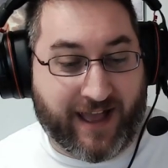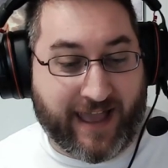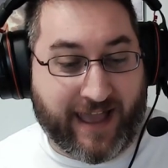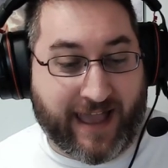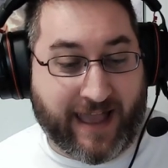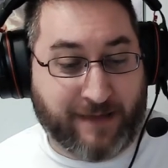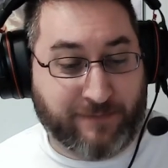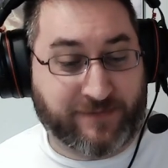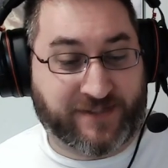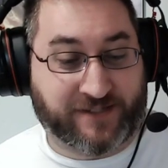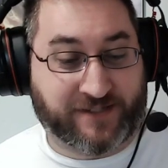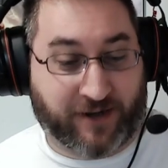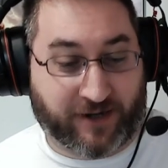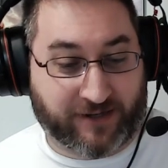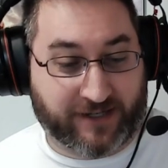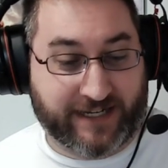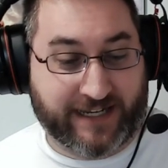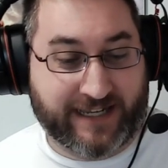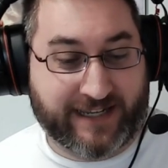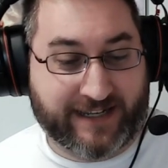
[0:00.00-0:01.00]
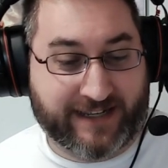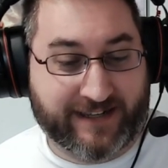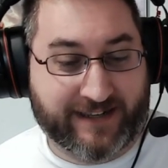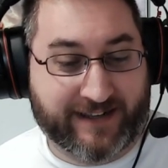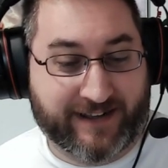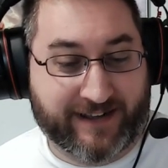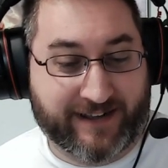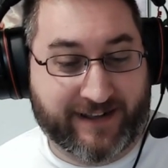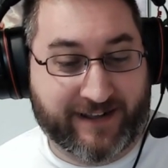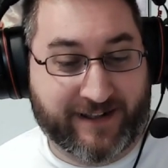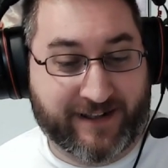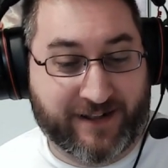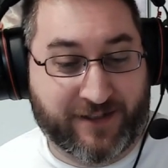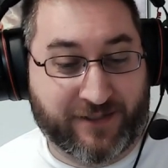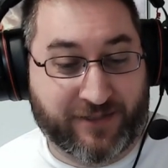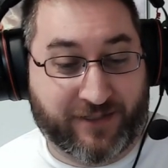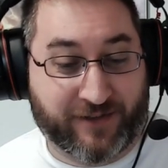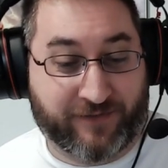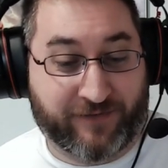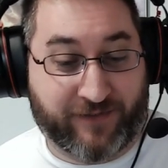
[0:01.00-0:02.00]
I'm sorry.
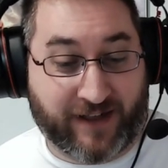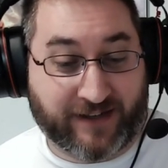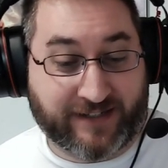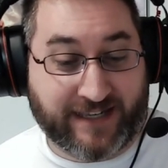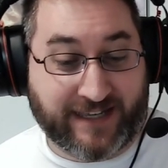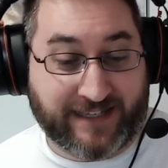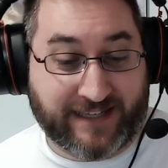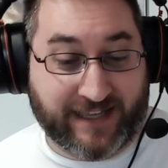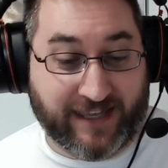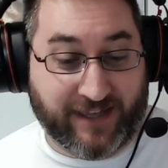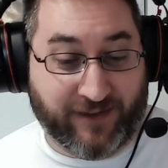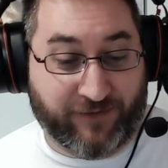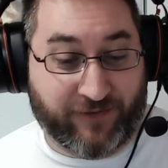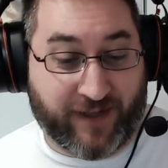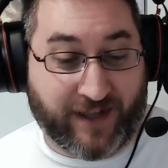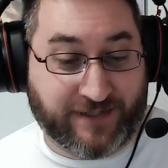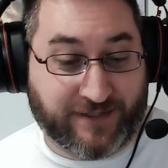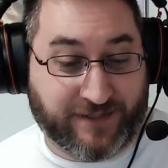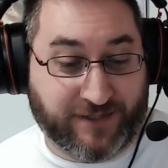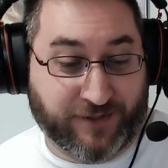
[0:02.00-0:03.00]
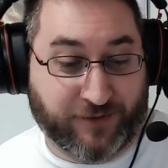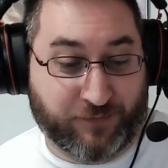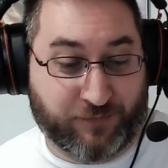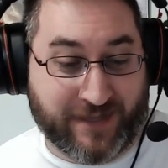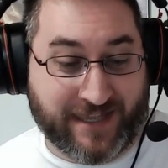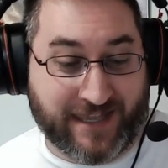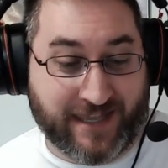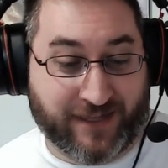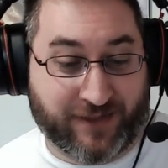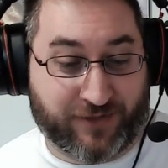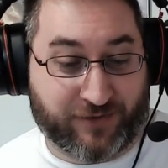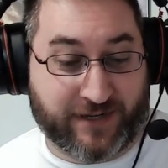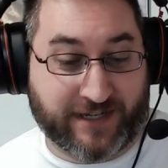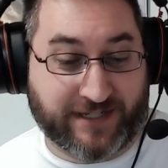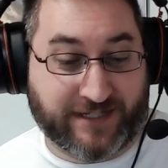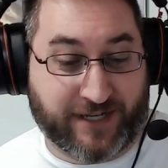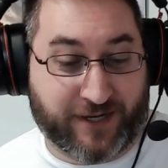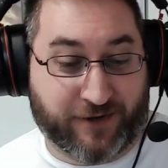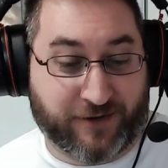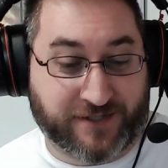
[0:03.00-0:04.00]
The fucking if I do being three
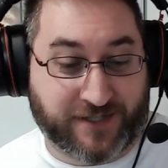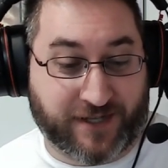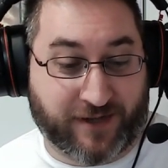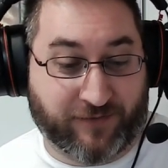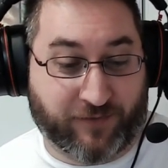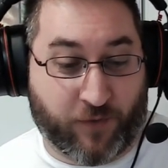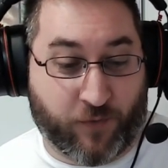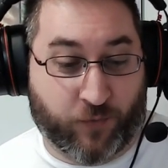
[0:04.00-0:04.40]
tiers of